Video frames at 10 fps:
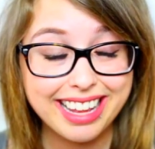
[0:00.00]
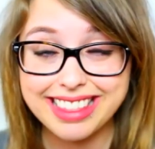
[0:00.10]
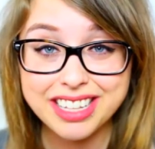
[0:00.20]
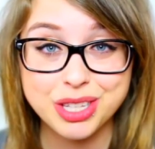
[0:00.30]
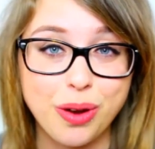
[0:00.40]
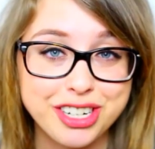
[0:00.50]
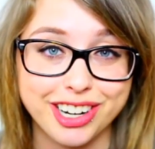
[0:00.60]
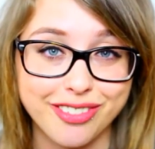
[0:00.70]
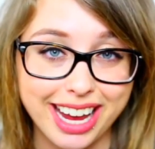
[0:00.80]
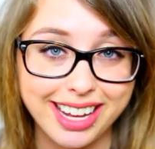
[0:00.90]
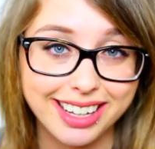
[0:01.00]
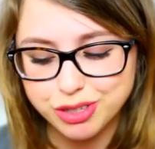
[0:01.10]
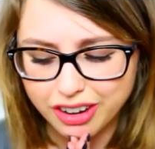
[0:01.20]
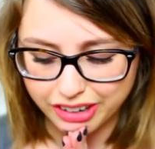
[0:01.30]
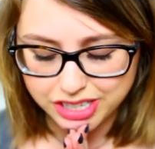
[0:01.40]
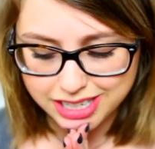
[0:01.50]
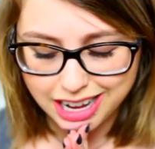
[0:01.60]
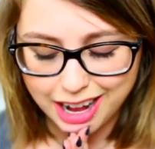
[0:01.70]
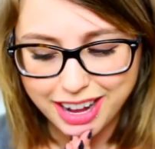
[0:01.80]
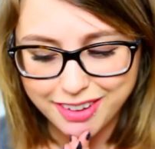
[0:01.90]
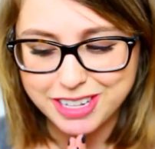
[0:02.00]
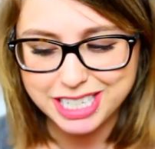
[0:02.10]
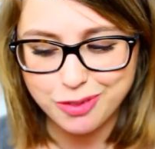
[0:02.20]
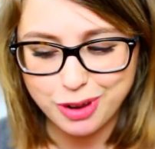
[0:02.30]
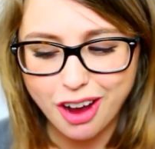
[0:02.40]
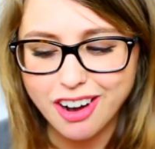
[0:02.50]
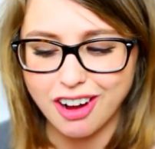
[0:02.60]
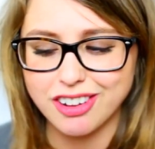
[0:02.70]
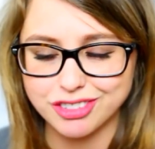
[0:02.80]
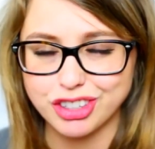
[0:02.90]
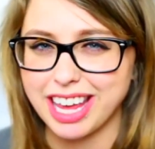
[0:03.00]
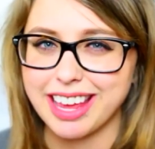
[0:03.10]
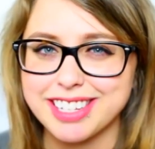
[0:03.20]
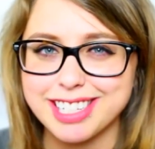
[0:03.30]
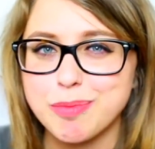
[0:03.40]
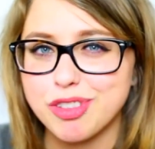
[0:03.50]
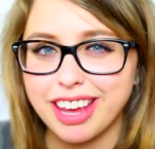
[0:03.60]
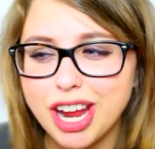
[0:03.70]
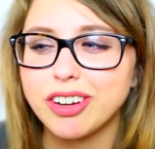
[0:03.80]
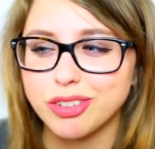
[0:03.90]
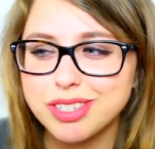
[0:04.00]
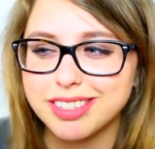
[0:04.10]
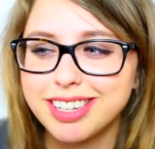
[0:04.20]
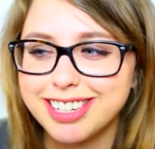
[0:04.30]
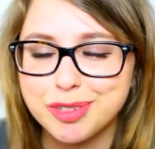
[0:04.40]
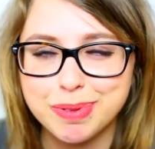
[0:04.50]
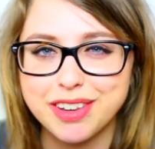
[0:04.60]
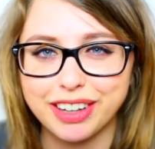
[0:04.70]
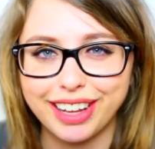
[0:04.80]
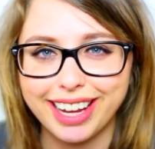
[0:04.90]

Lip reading: That's the question, right? For starters, I'm not convinced that we are all looking at the same thing. Genitals, specifically.